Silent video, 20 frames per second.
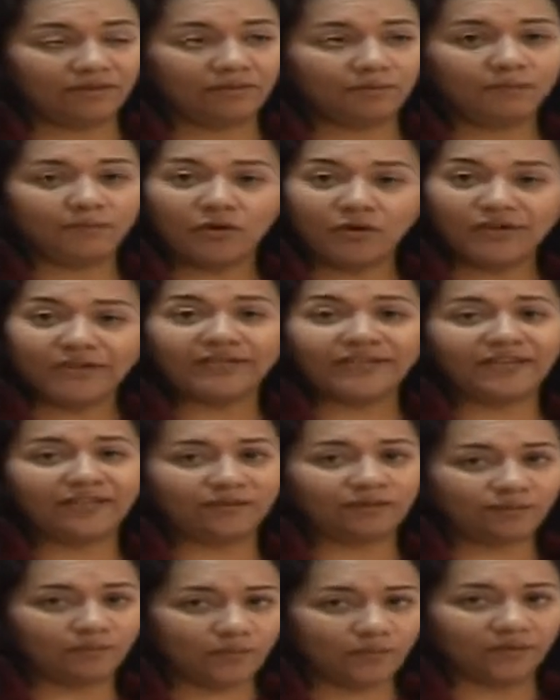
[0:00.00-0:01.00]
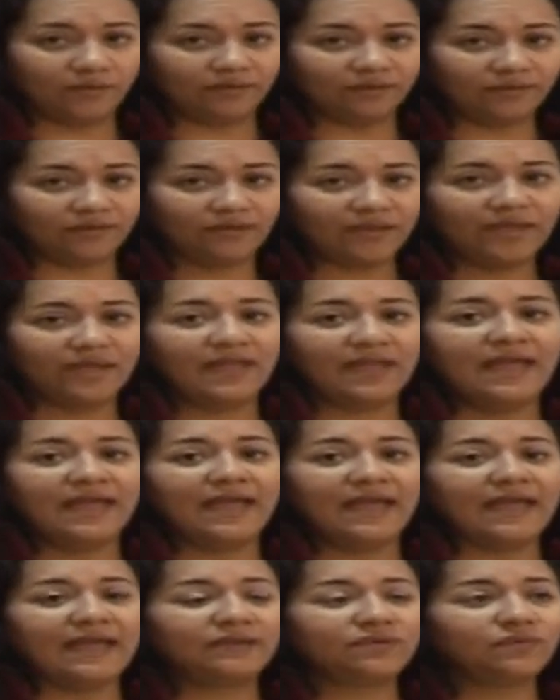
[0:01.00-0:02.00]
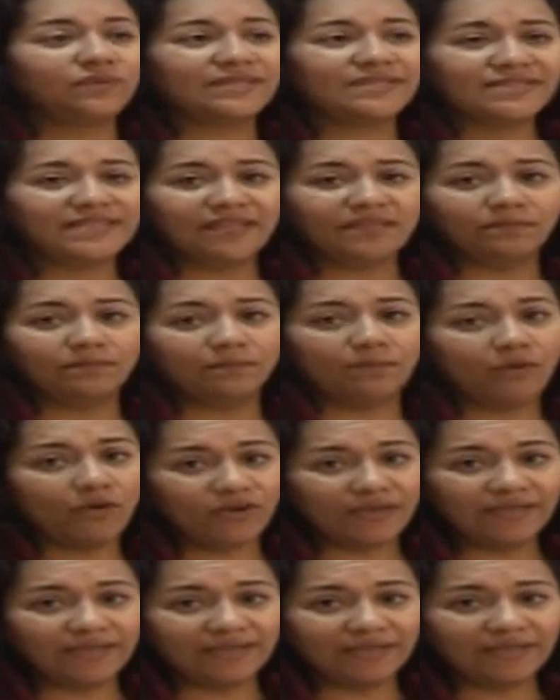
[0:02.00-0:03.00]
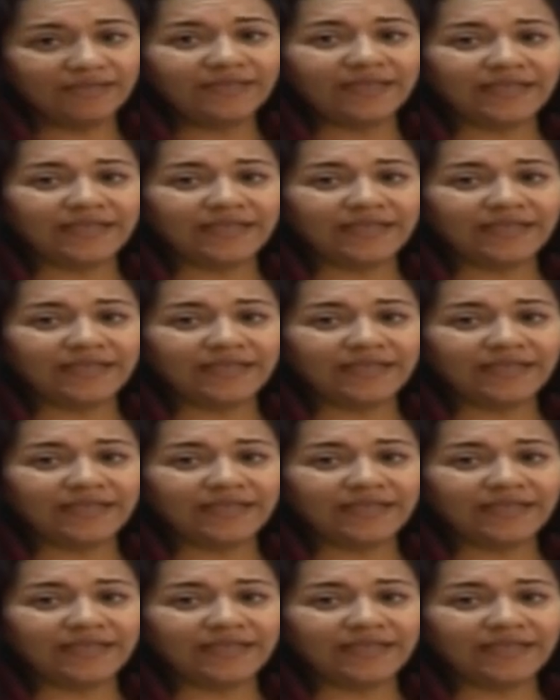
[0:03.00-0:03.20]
boiling point. And we said boiling